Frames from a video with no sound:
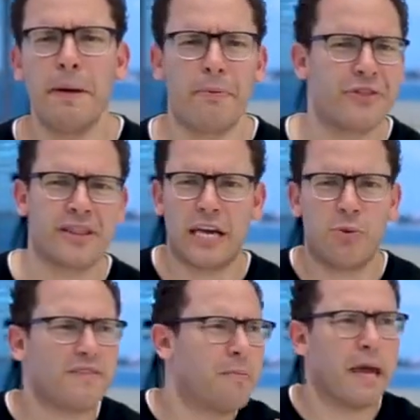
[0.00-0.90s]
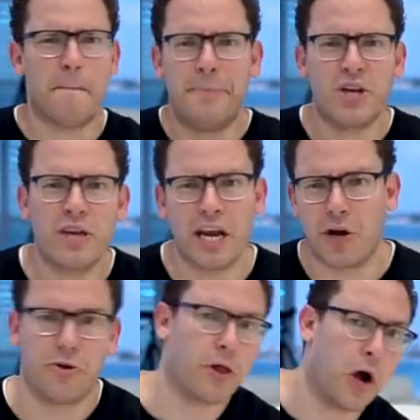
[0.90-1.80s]
people think that you have to be a
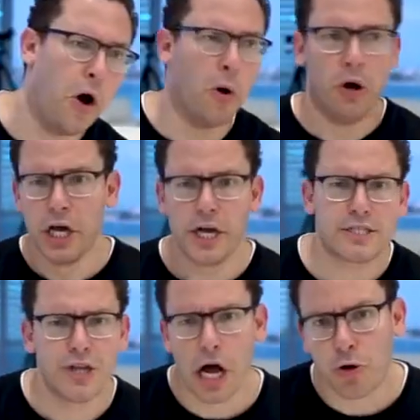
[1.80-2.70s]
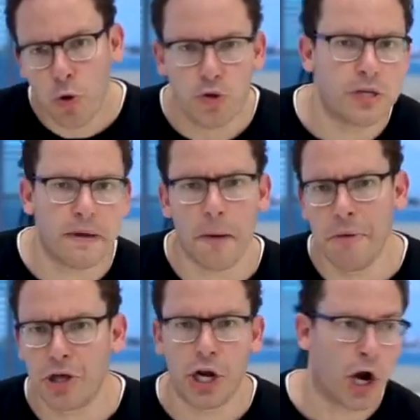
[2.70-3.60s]
billionaire. They're like, oh, it's not cool to be a
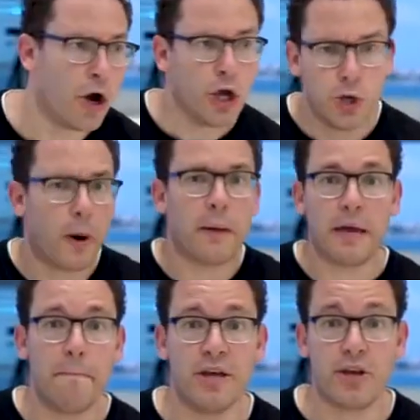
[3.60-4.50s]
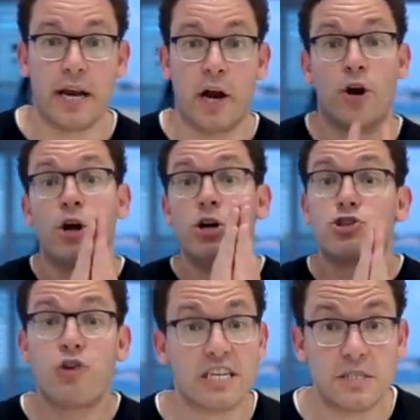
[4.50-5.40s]
millionaire. You want to be a billionaire.
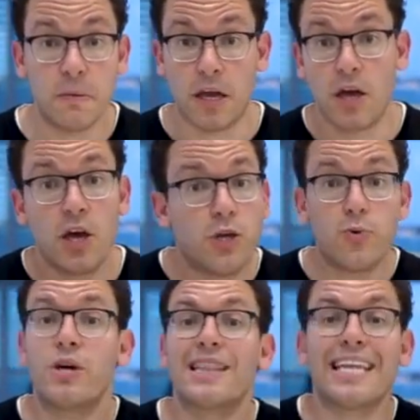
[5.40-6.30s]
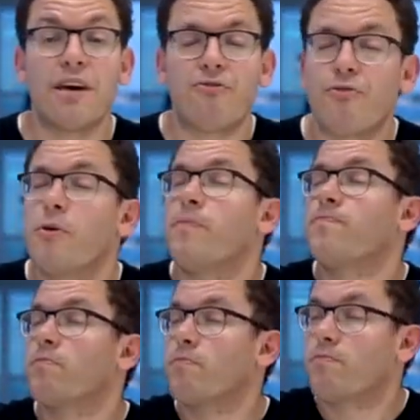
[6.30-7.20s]
Trust me, you can live
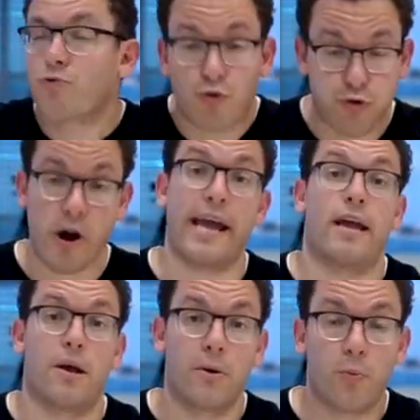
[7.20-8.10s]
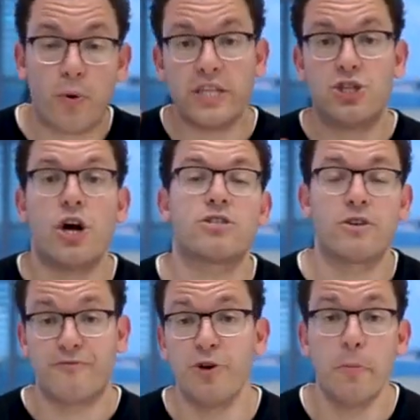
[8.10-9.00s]
great with
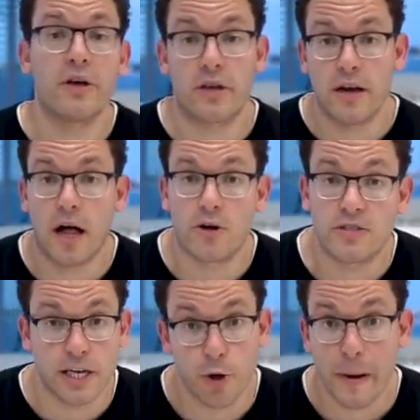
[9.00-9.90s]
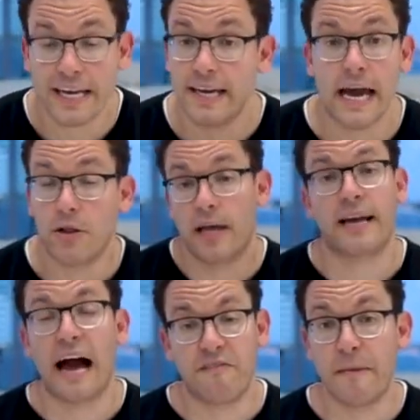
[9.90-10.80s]
just a few $1 million in your bank account
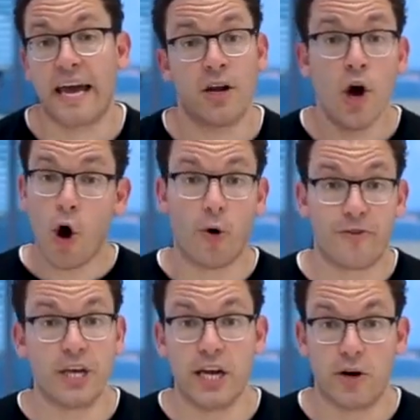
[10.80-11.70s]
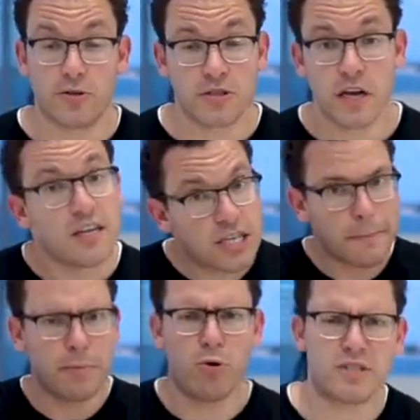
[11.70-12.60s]
like I've made over the years.
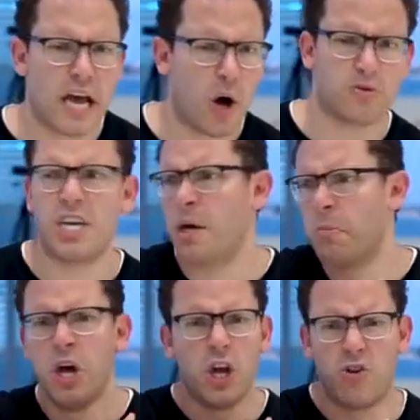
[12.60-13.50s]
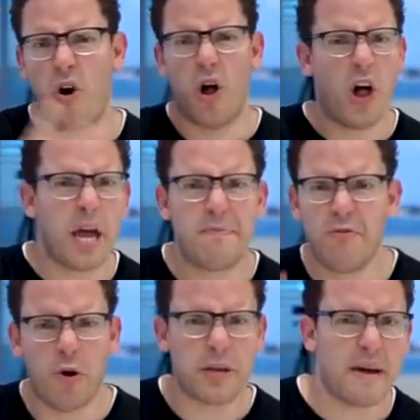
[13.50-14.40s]
Some people will say, oh, Tim, you're all hype.
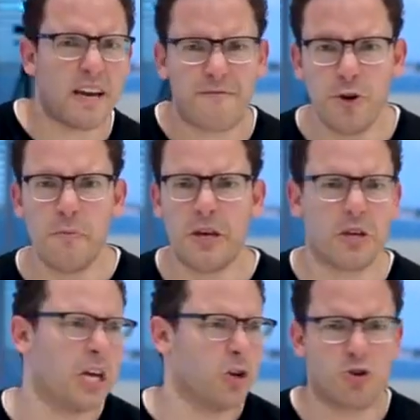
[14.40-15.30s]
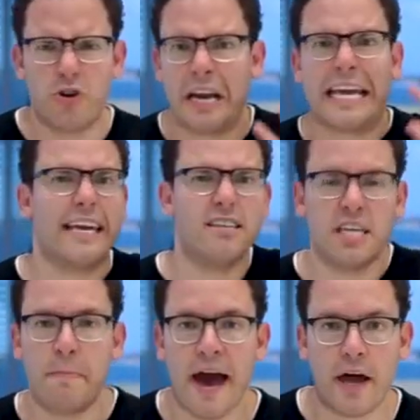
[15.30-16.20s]
You've only made a few million. You trade
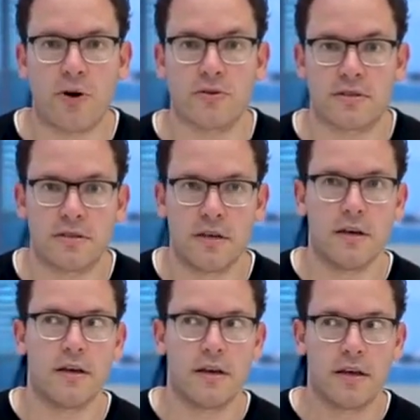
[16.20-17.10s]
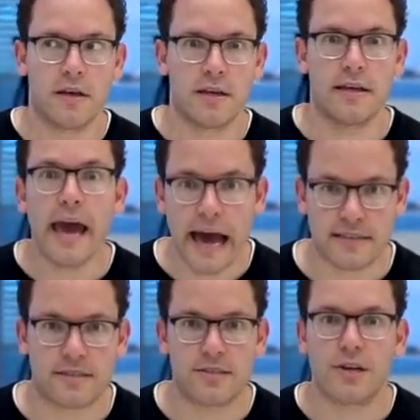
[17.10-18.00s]
easy patterns.
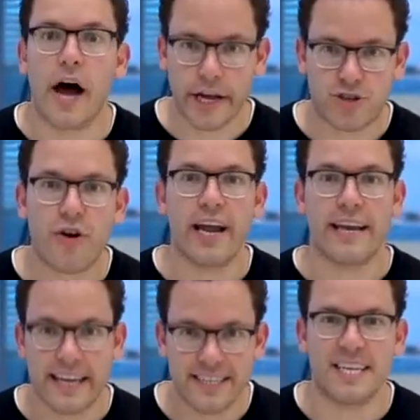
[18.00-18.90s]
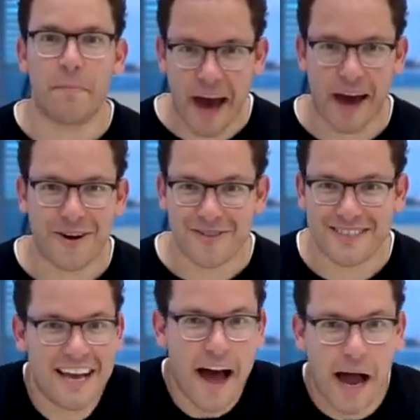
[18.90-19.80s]
Yes, I trade easy
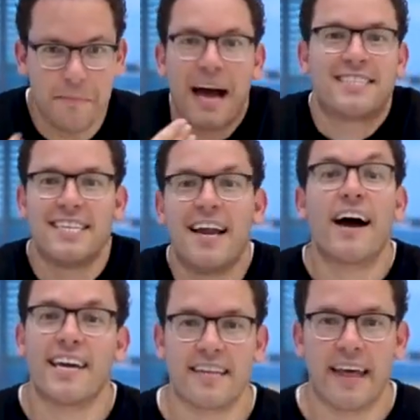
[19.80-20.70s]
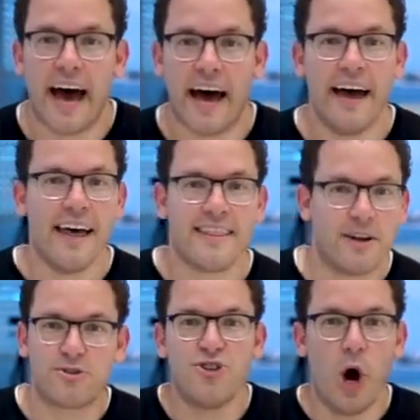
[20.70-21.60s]
patterns. I'm not denying that.
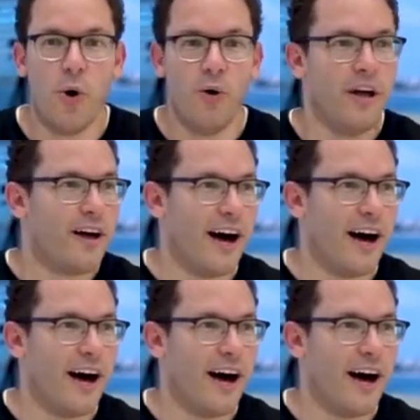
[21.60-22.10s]
There's no,